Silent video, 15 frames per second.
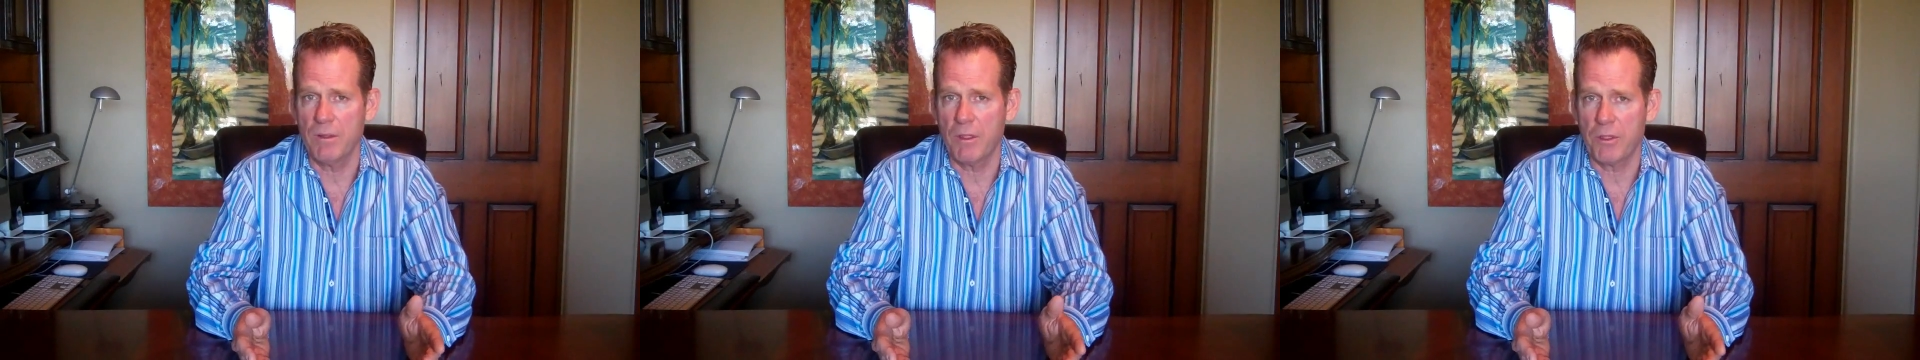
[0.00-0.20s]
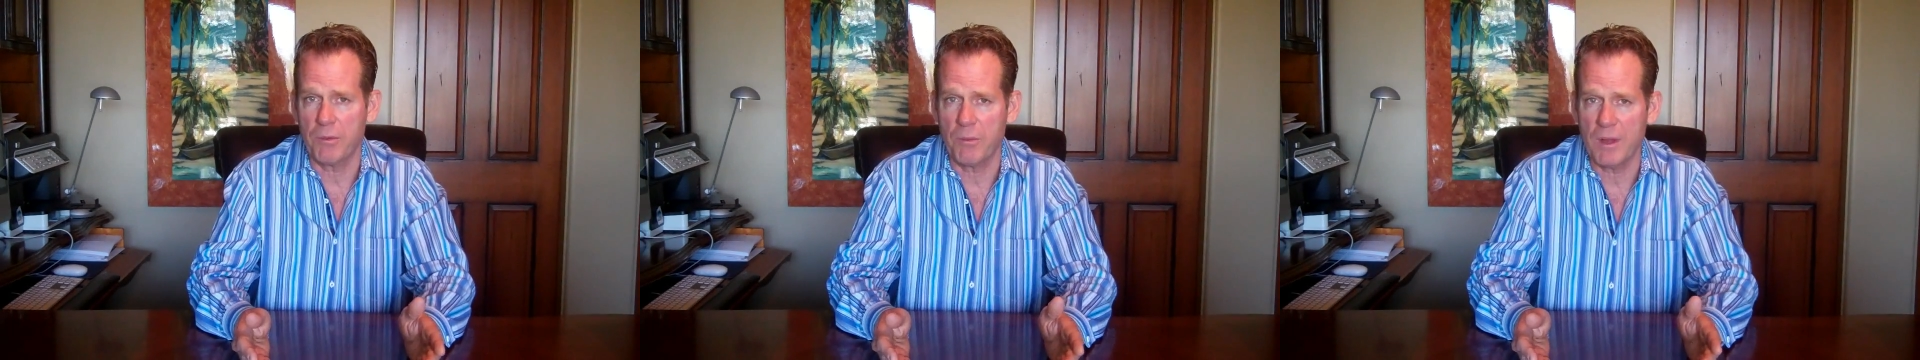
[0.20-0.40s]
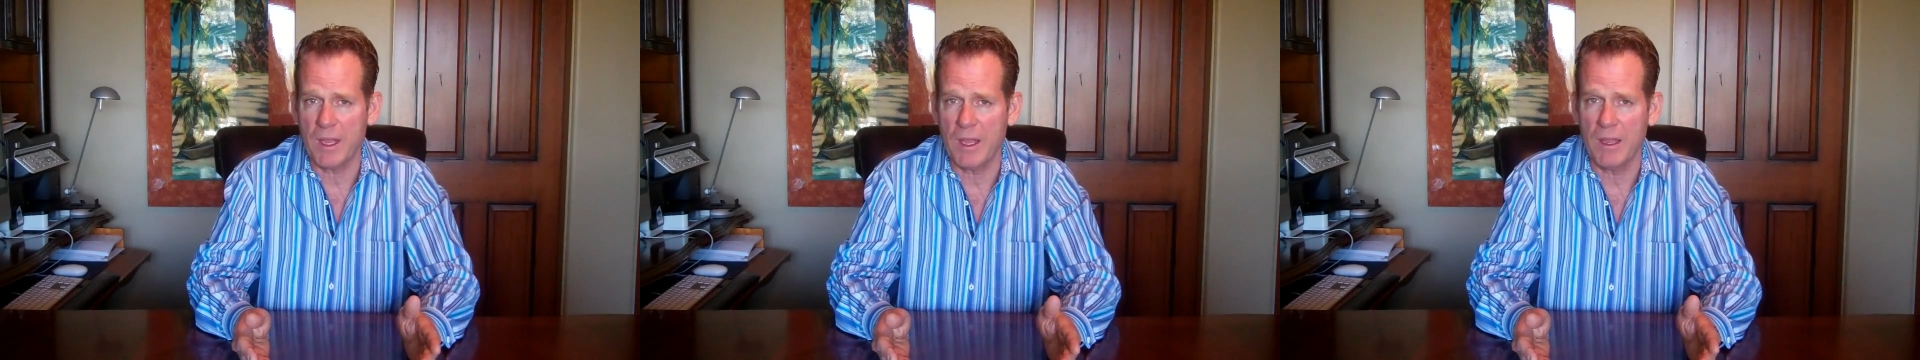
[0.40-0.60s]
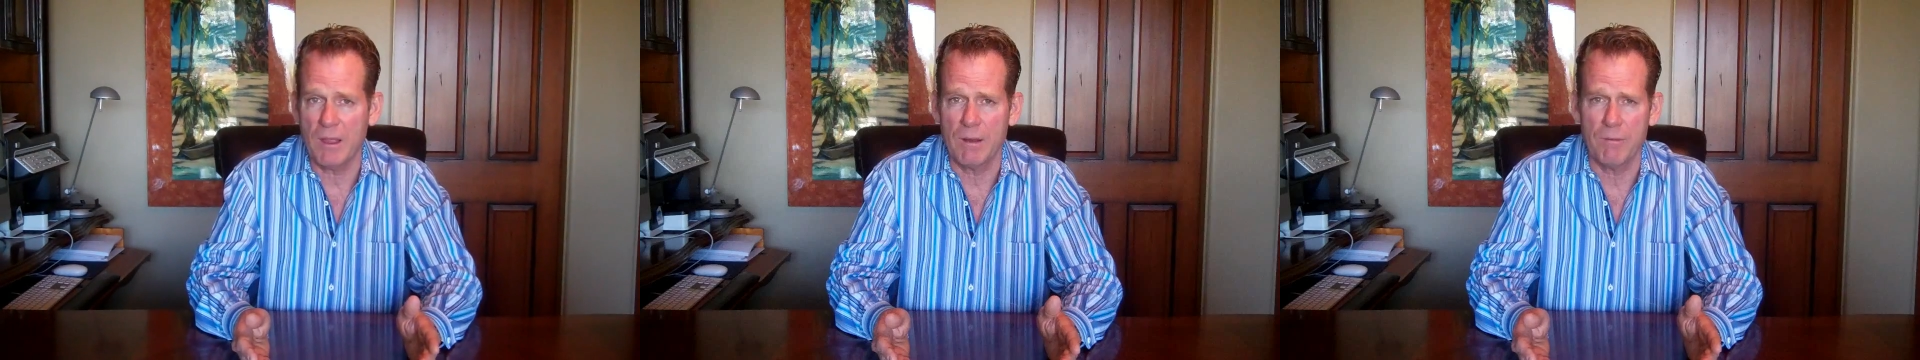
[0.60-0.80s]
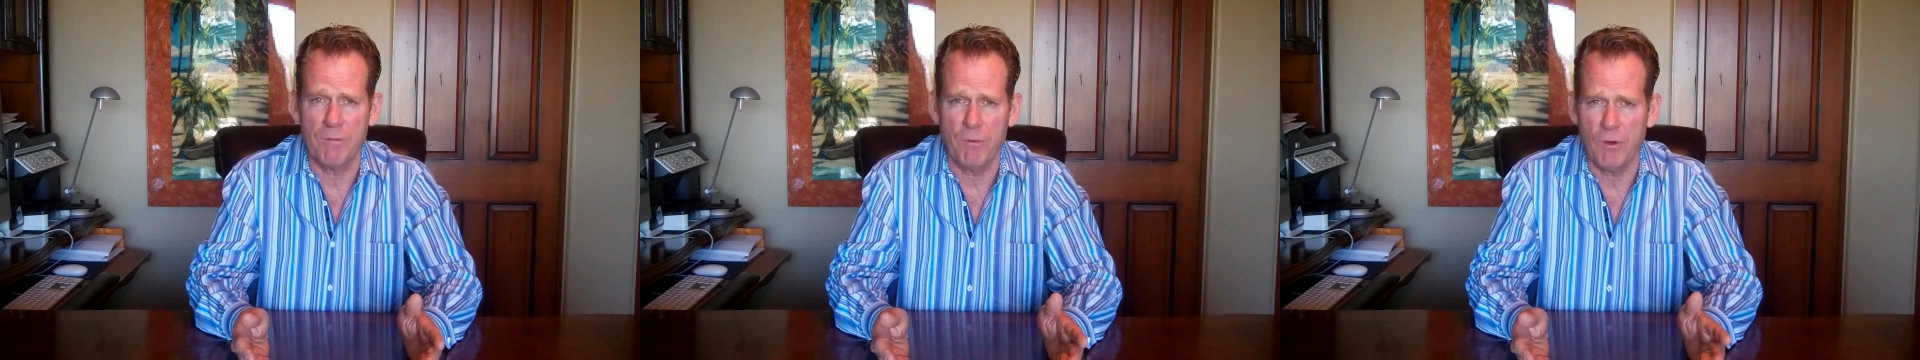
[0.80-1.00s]
in the 3
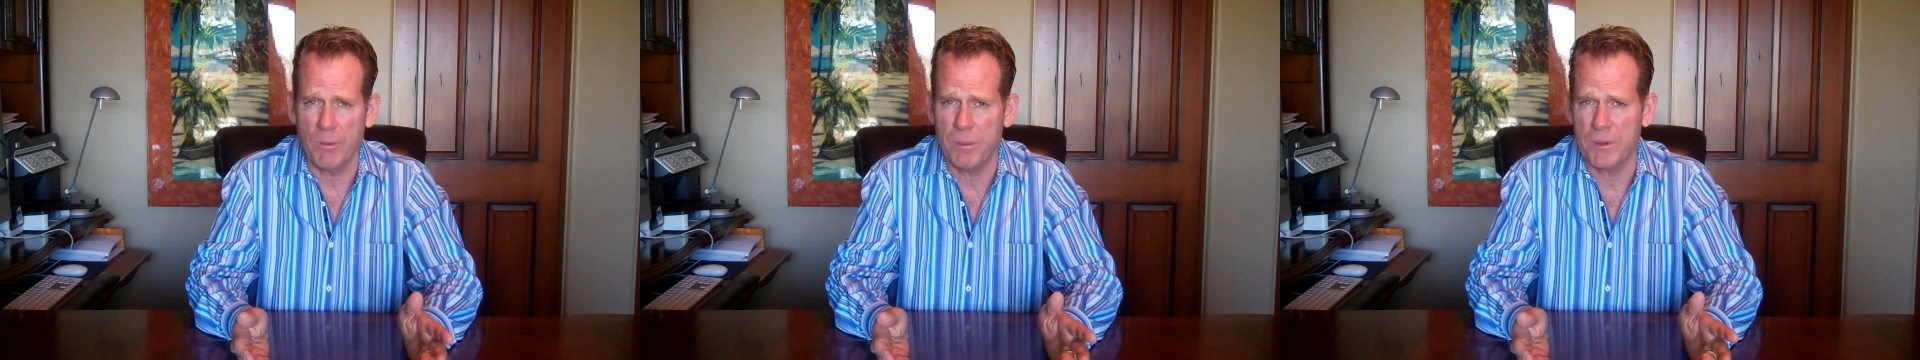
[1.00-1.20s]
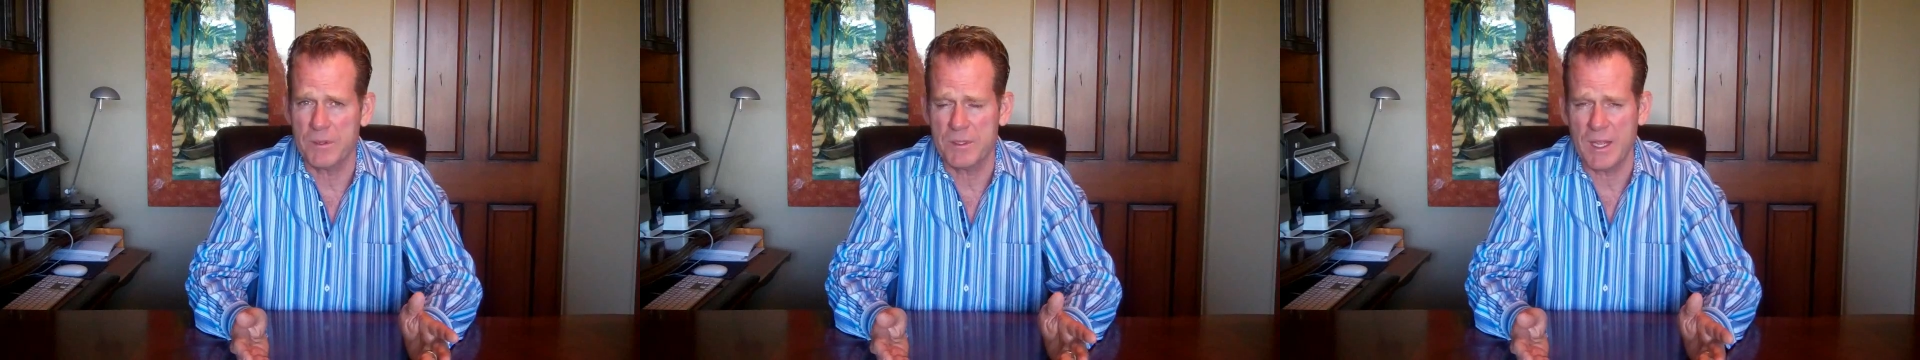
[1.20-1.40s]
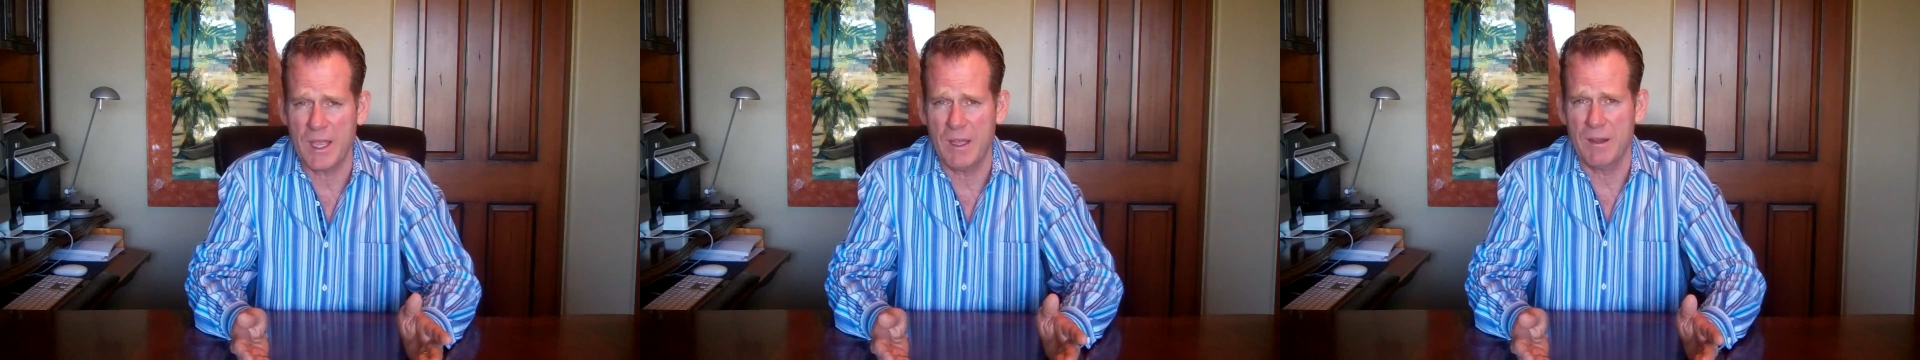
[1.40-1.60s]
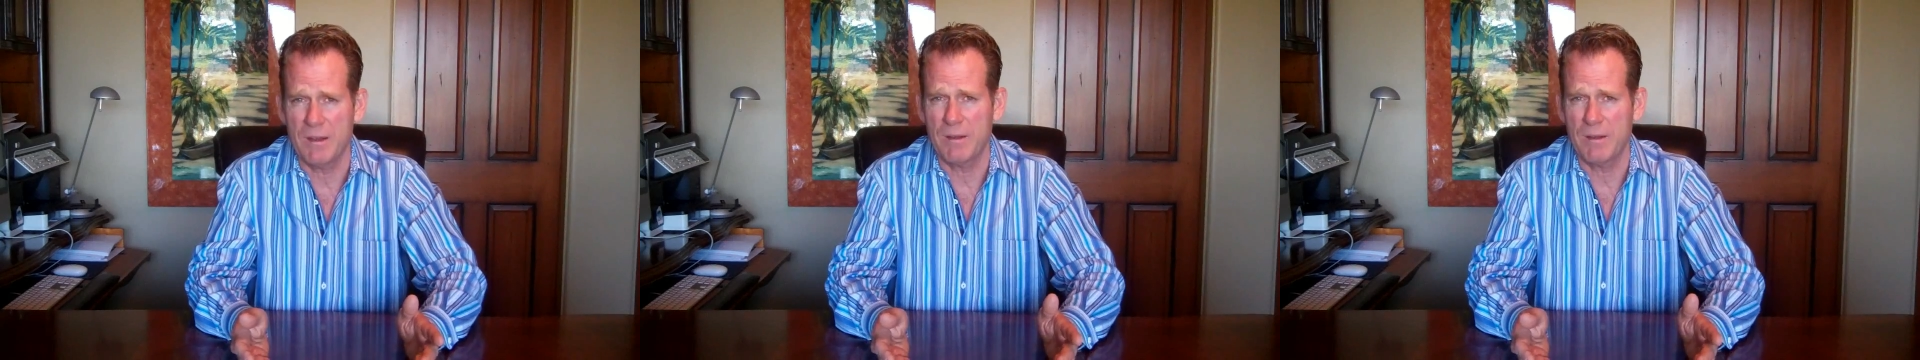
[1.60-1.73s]
and 4%.